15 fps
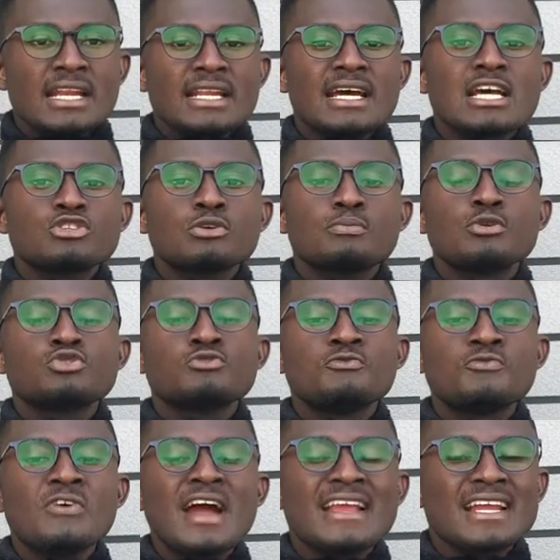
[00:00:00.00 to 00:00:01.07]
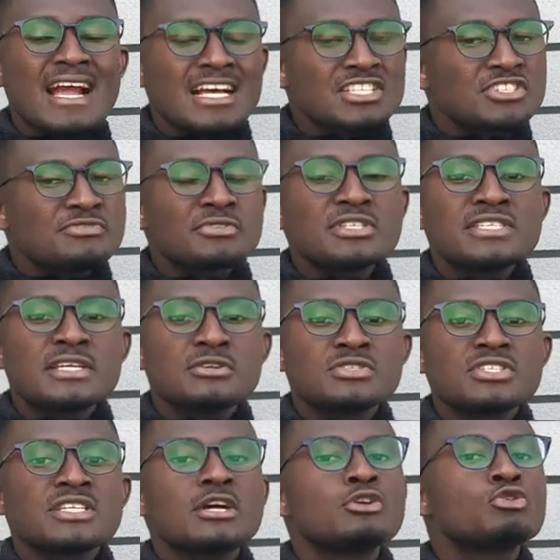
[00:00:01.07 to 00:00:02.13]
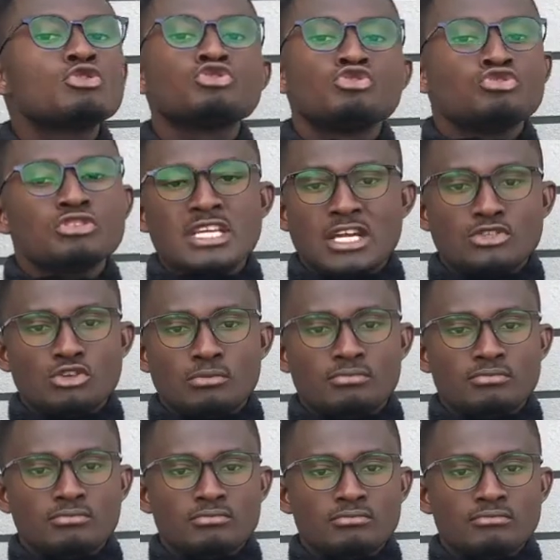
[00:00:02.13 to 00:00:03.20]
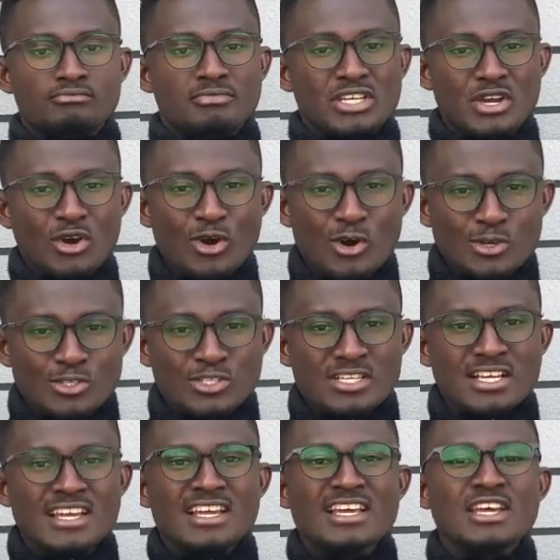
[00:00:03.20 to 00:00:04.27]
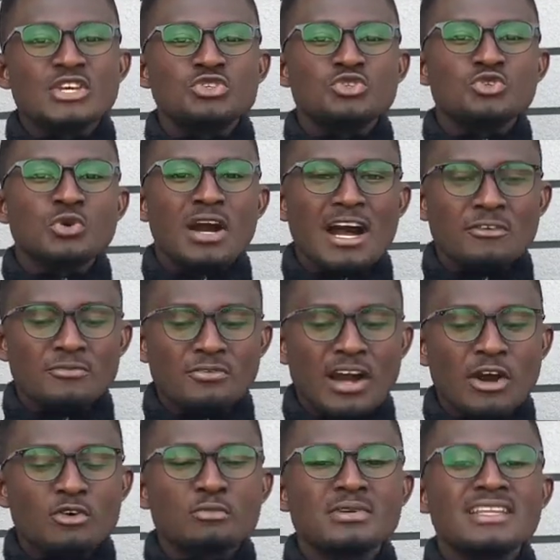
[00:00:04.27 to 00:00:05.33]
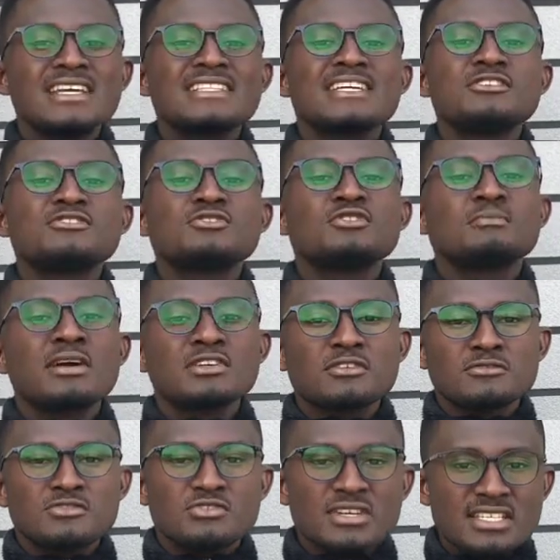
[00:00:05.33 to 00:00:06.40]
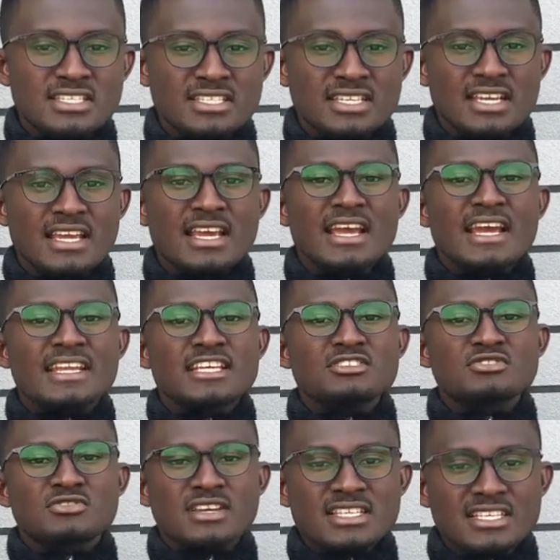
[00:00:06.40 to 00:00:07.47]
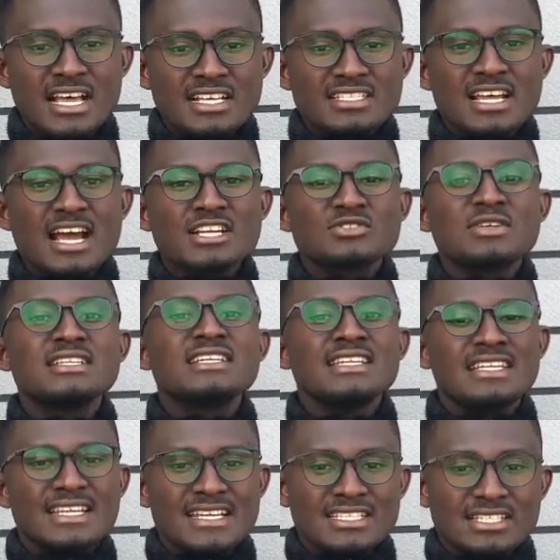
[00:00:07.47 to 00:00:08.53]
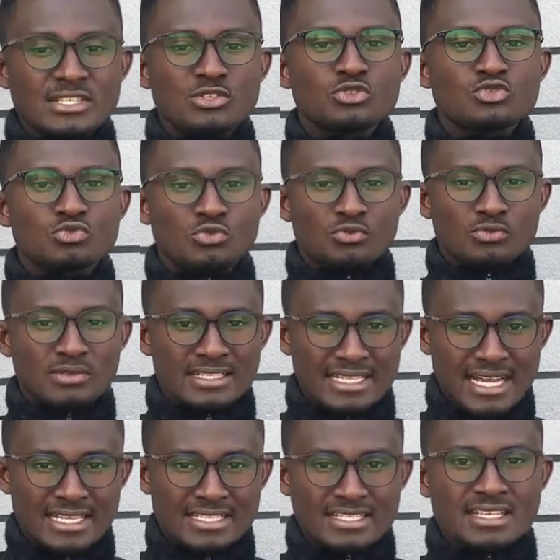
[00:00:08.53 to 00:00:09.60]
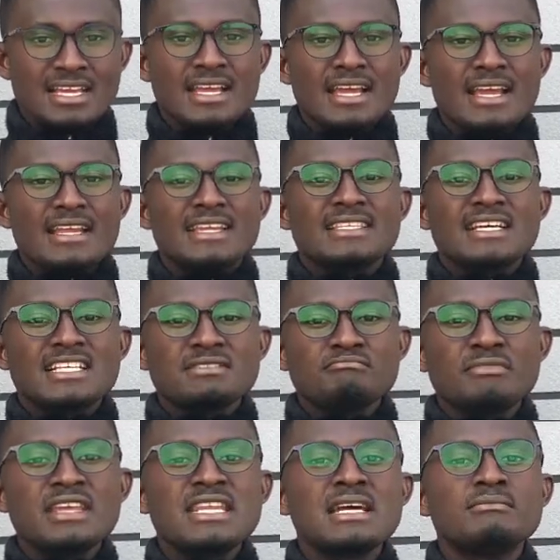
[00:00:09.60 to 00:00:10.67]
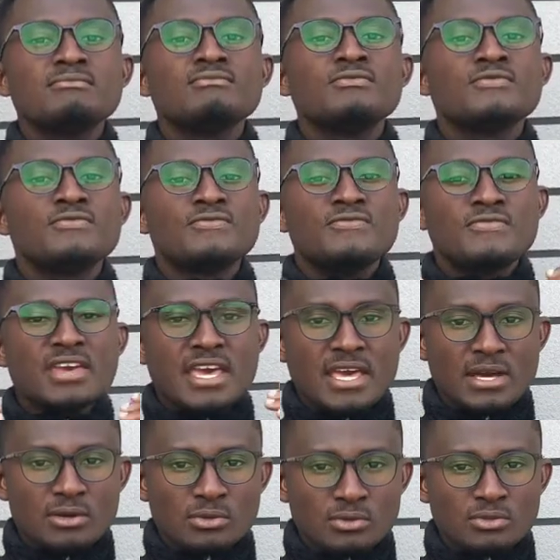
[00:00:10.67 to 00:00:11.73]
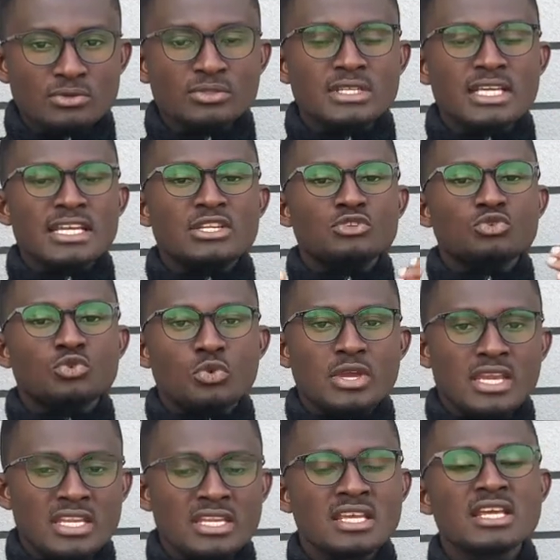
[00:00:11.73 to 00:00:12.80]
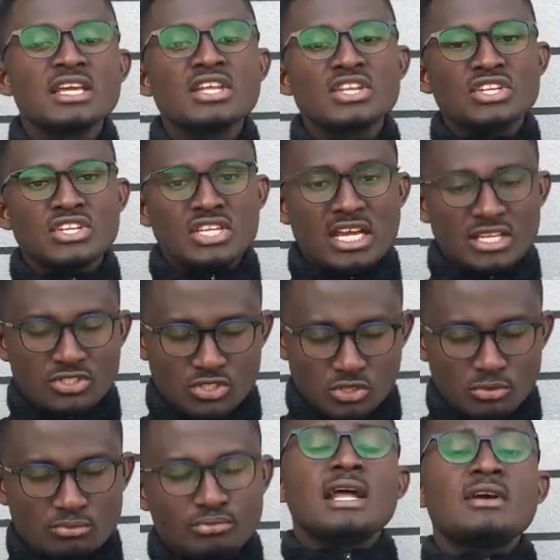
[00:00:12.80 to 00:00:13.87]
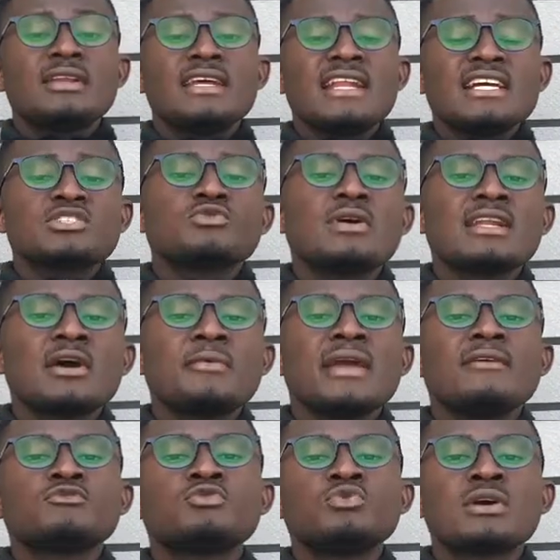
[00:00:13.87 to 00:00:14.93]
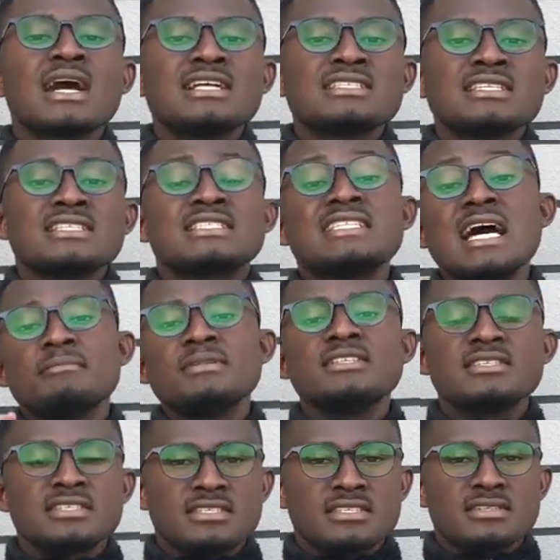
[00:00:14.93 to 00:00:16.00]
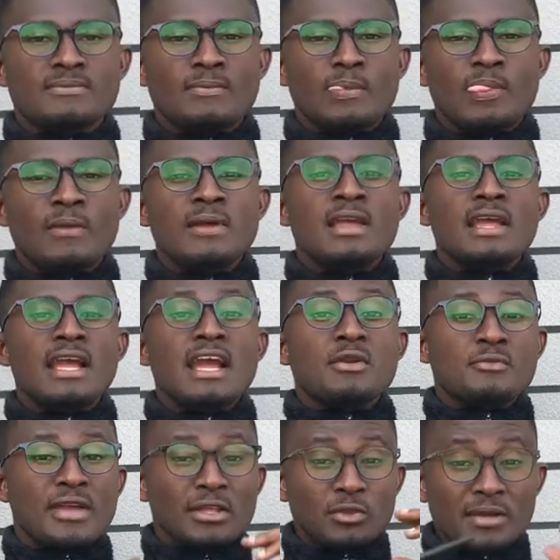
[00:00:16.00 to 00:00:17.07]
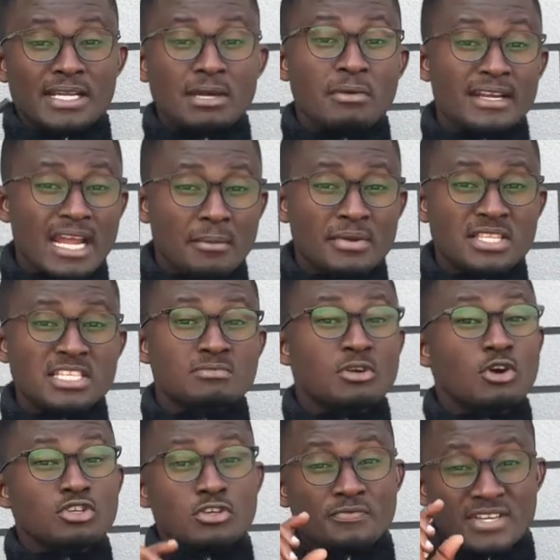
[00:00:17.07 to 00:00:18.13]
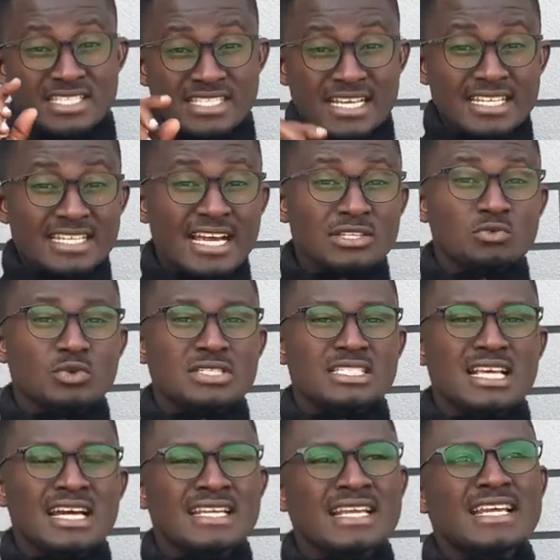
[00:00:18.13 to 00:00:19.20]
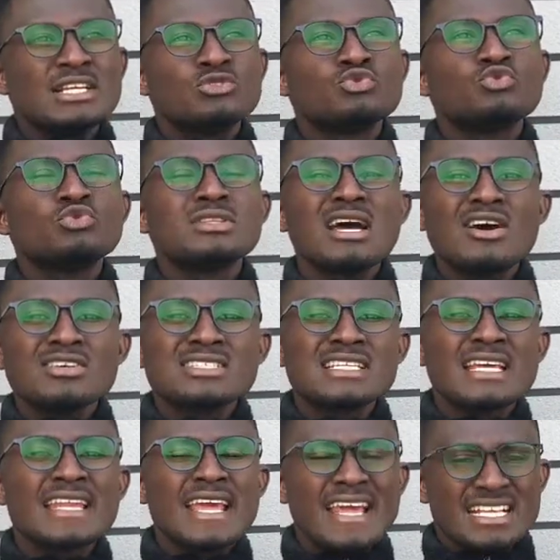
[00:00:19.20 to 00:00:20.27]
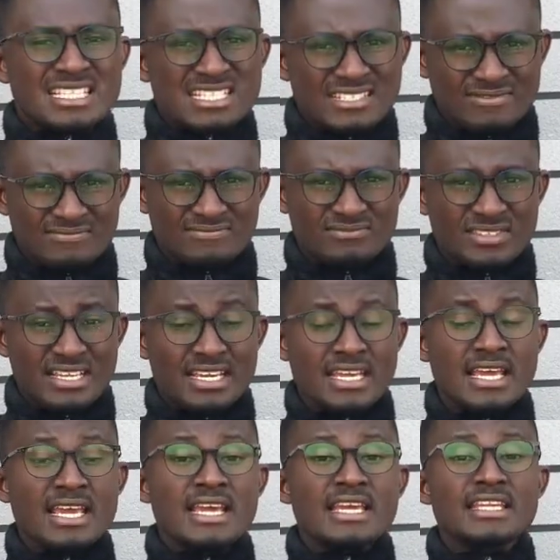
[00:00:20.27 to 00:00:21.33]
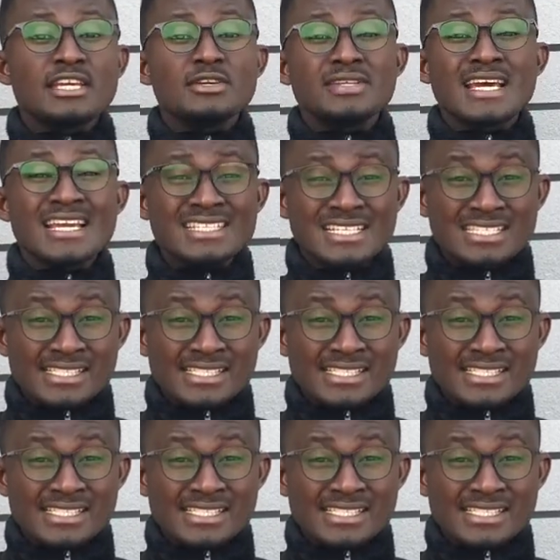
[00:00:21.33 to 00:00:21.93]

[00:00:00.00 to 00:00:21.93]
that are supposed to find cancerous cells, they are not going to do their job because you have accumulated so much of stress, and the stress has actually led to that, and it has made them fail in doing their job. Now, the next one that we have to look at is diabetes, and we are talking about diabetes because of a study that was done in 2018 in the United